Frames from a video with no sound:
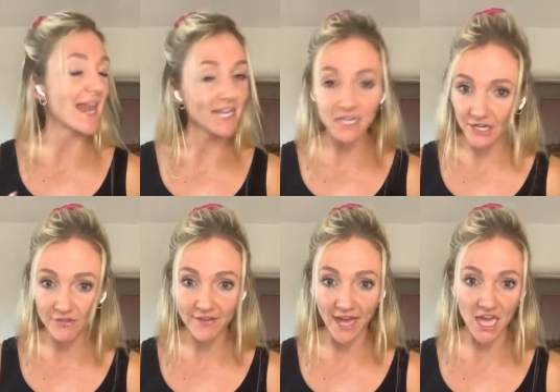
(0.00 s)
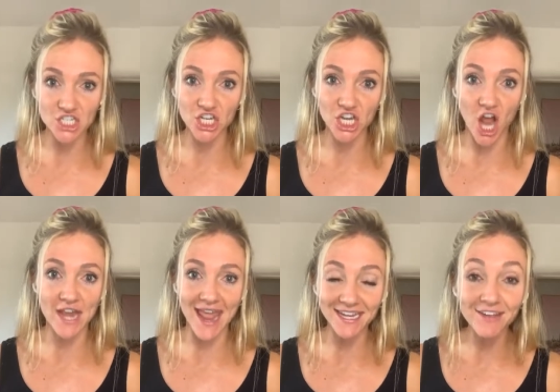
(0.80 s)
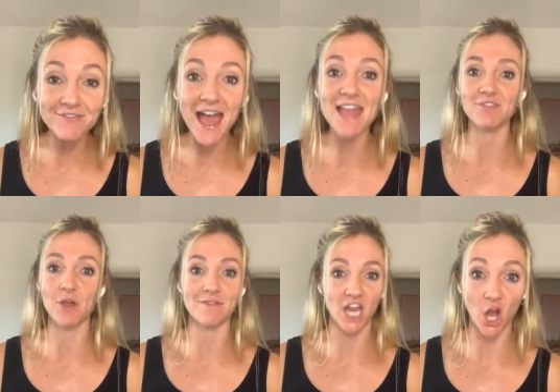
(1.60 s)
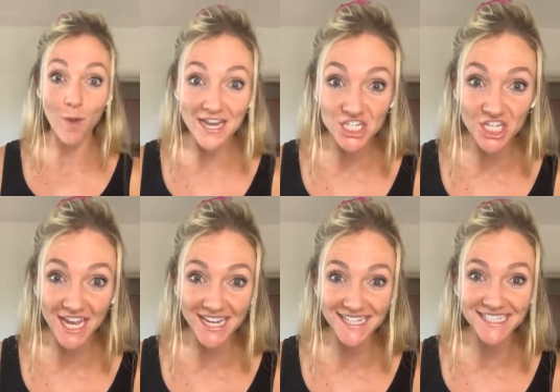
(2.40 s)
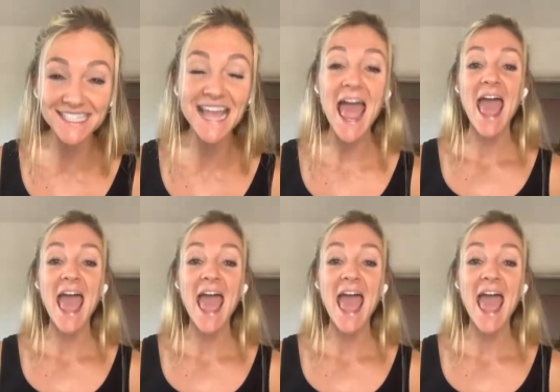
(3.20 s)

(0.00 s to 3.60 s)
any clarification on any of that, if you have any questions.